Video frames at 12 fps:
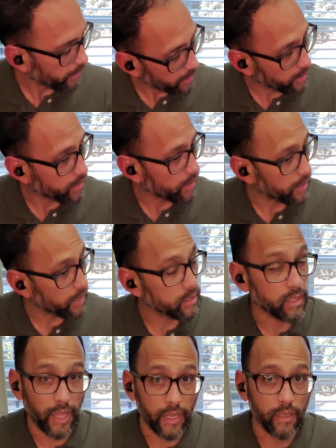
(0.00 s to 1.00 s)
head
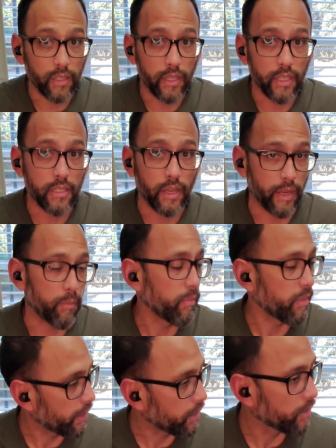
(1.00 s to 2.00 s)
as lightly as I am
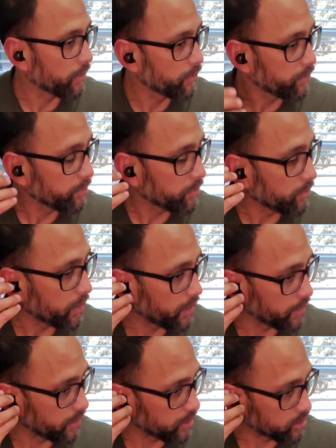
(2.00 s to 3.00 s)
there,
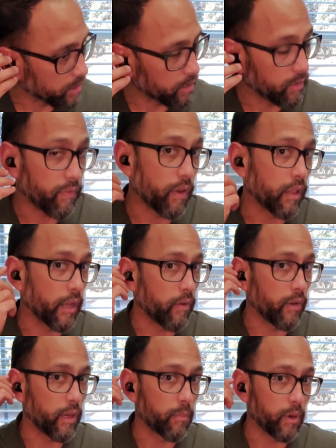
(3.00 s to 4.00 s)
they're starting to fall out,
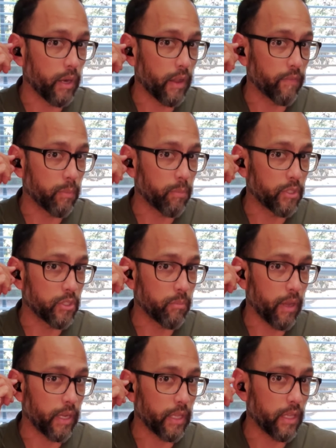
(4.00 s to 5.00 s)
and I'm going to have to push it
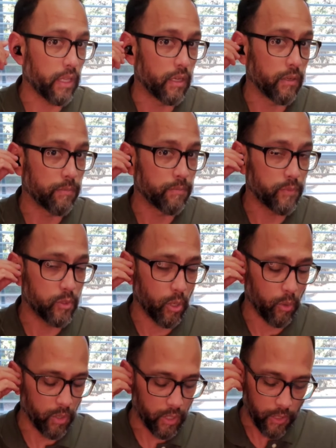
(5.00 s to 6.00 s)
back in.
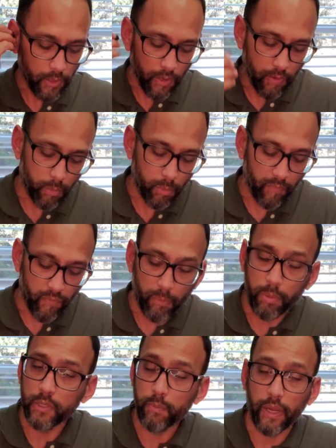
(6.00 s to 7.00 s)
So from a
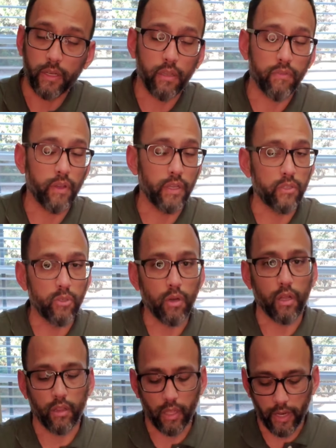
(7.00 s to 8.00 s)
fit perspective, I do
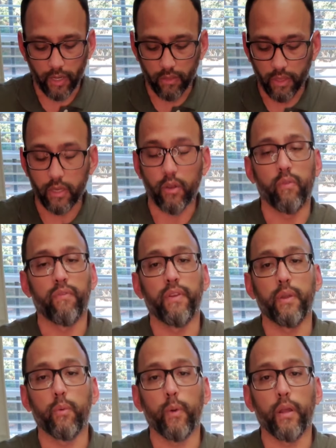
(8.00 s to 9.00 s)
not like, they don't
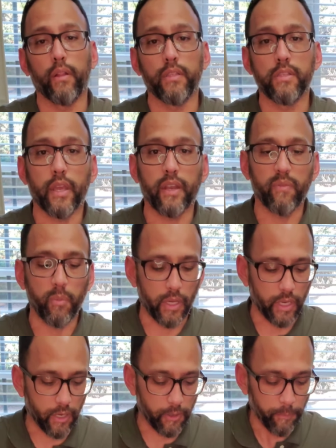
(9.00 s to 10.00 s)
fit well inside of my
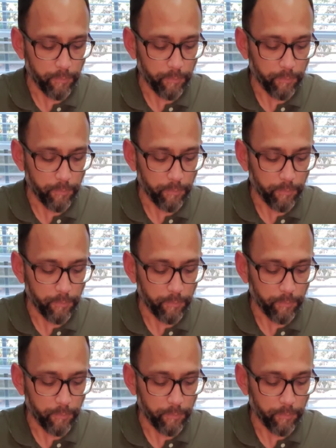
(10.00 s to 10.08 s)
ear.